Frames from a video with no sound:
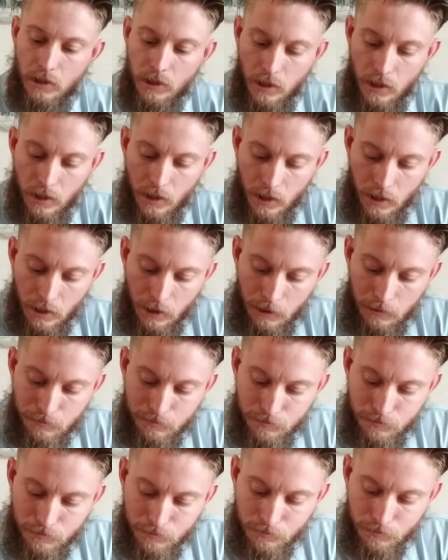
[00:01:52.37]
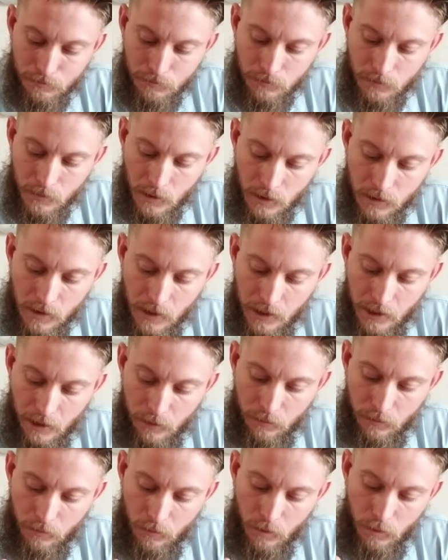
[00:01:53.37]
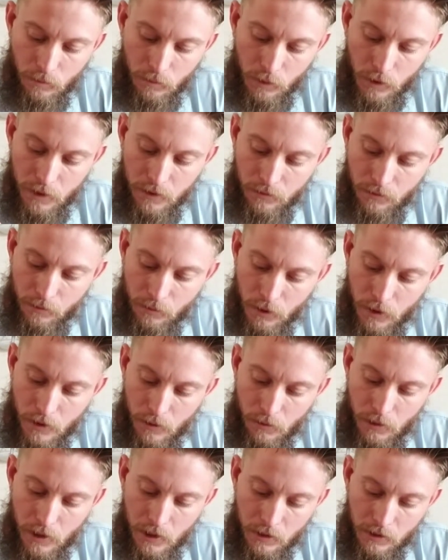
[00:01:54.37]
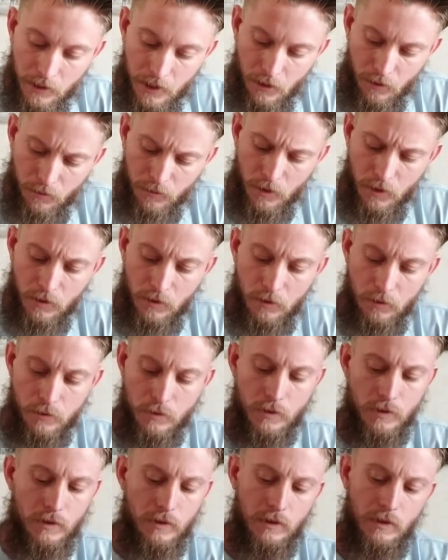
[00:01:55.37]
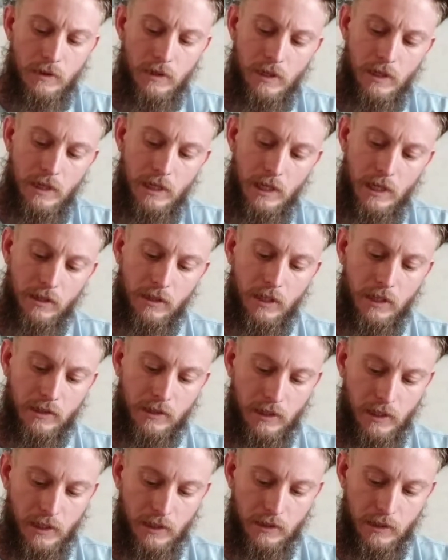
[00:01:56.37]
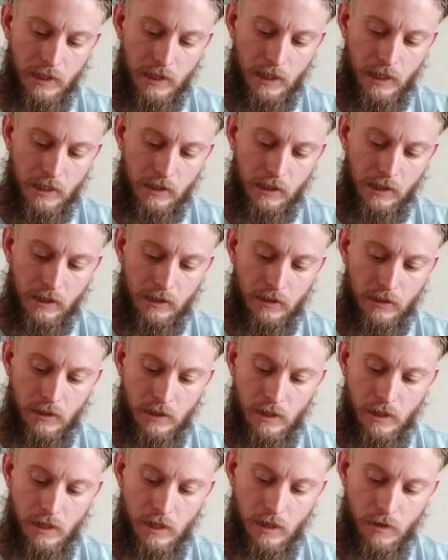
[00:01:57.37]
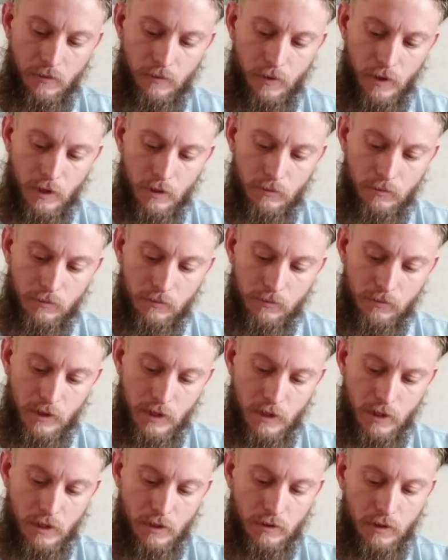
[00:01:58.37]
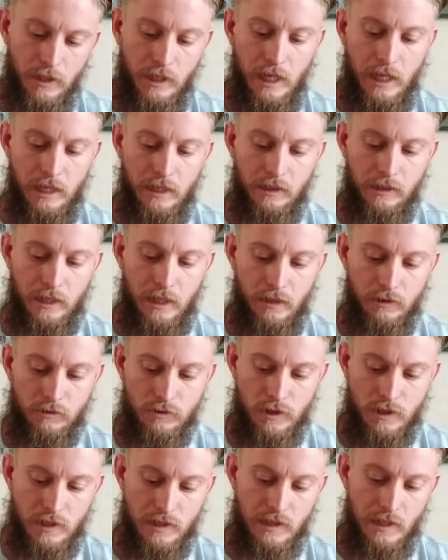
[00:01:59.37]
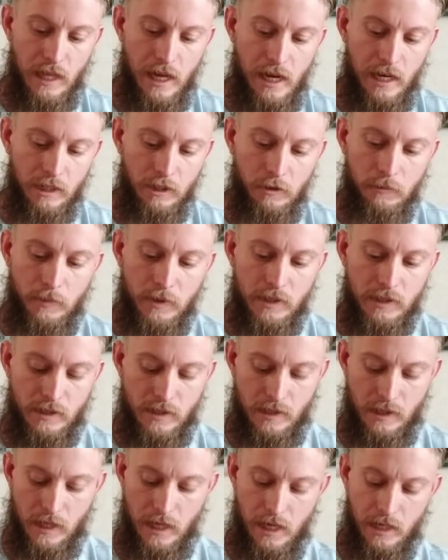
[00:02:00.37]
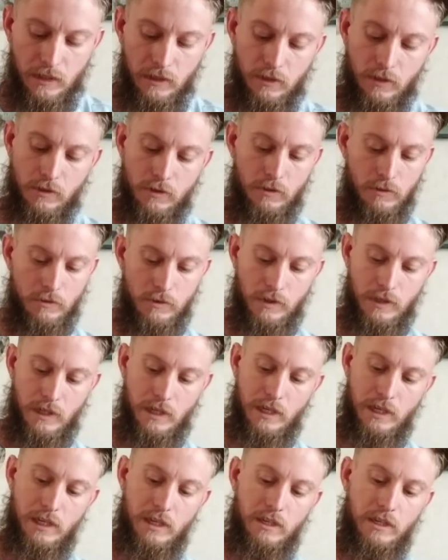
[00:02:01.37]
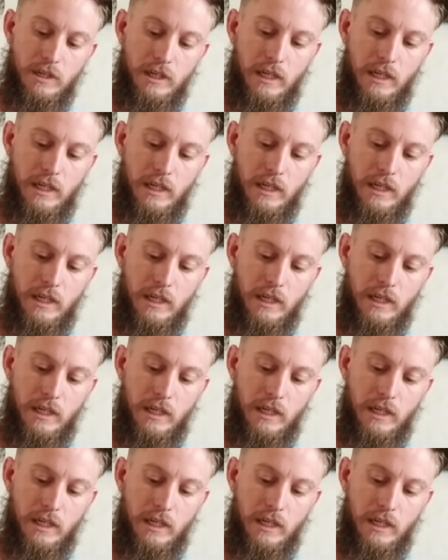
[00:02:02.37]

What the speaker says: Looks like they would breathe pretty well. They don't feel loose. I like that. They got like a firm, they don't just slide open, slide close. You